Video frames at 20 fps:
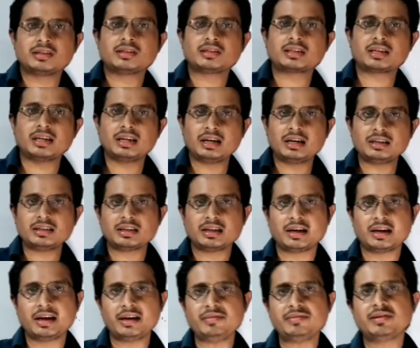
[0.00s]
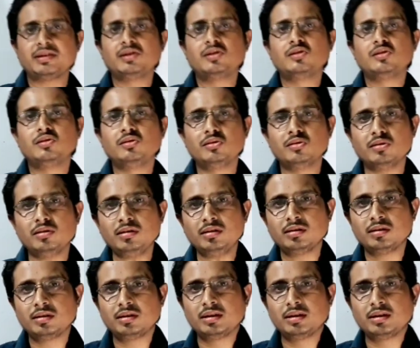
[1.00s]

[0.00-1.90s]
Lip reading: Scalars have no